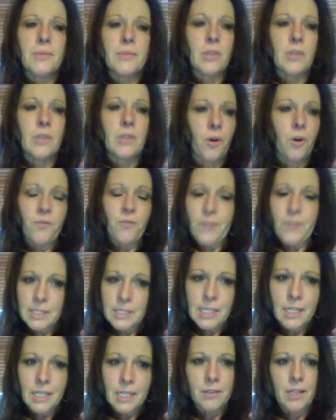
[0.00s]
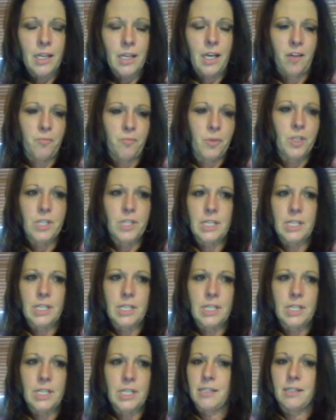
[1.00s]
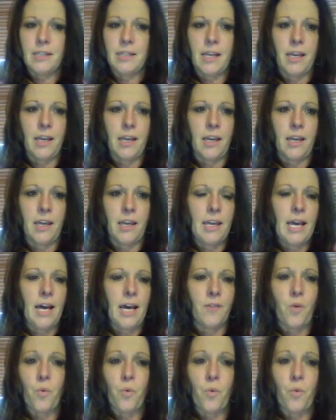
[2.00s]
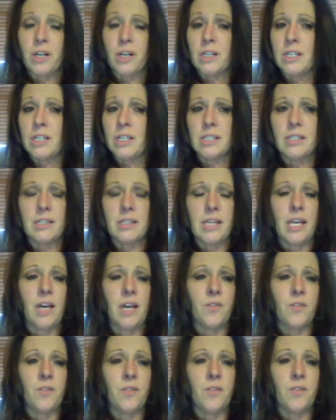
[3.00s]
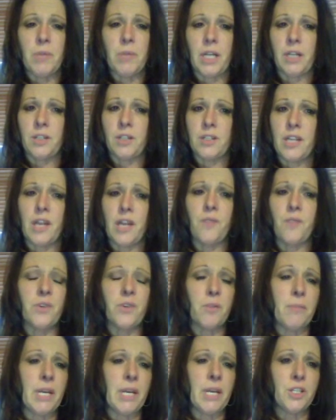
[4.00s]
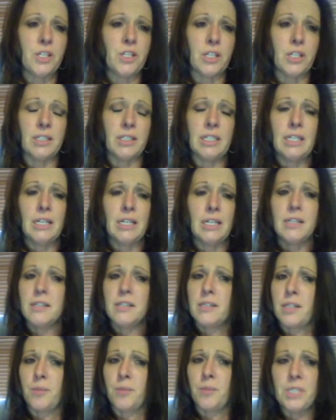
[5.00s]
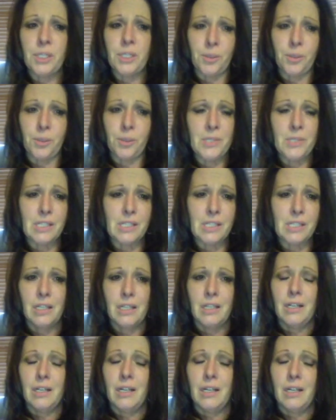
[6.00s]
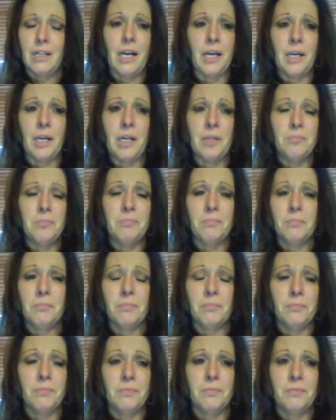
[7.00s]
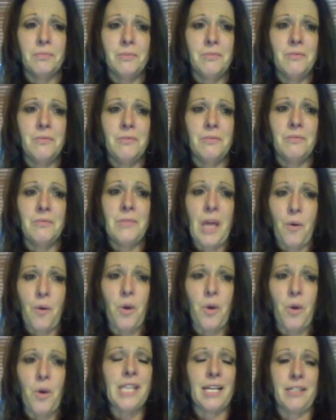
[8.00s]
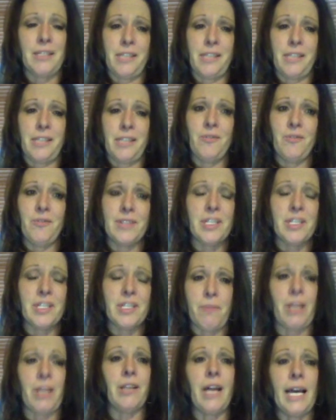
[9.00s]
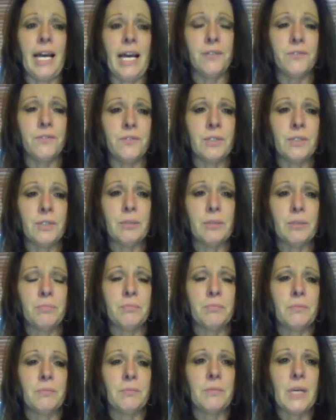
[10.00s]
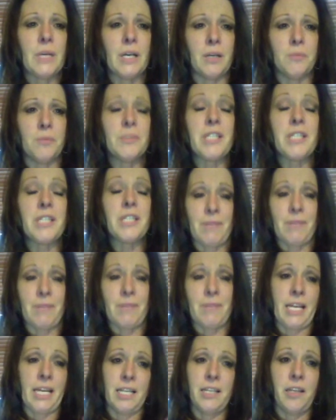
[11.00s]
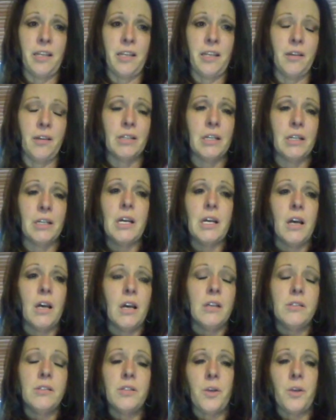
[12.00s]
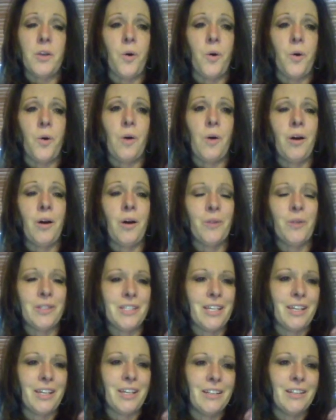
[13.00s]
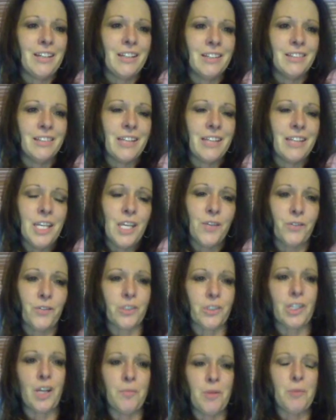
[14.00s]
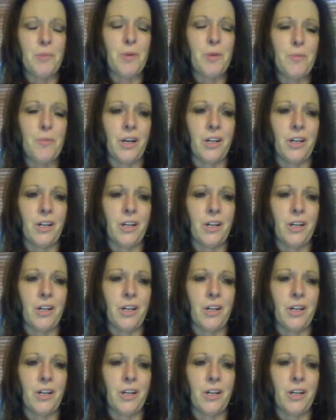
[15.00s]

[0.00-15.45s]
go visit. They have merchandise, they have awareness, they have so much information, symptoms. That website saved my life, saved my sanity. So once again, thank you for letting me be